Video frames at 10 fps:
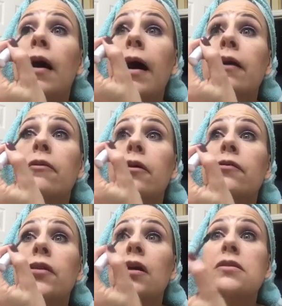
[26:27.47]
I don't know
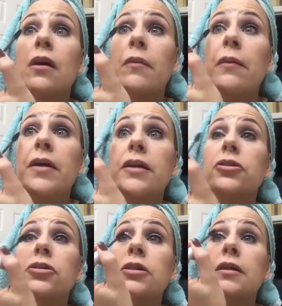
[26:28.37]
if y'all saw my
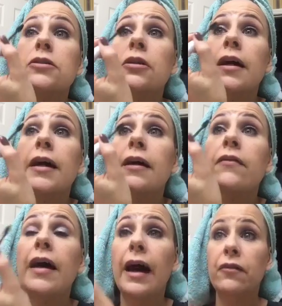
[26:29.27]
pictures yesterday of
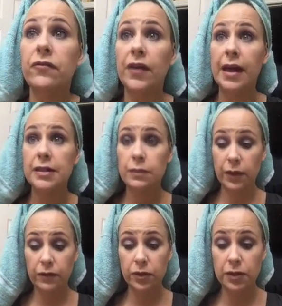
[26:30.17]
the half face, but
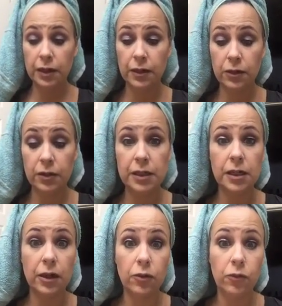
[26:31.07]
if you didn't, you need to
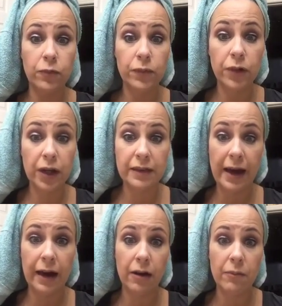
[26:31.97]
go look at
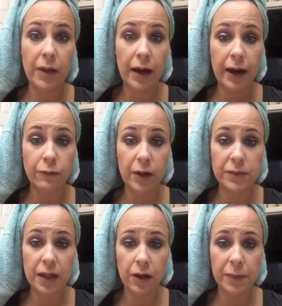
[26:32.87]
that on my
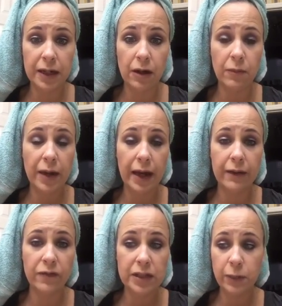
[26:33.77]
website, on my
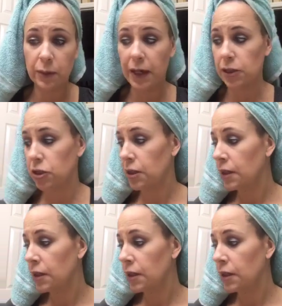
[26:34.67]
Facebook page.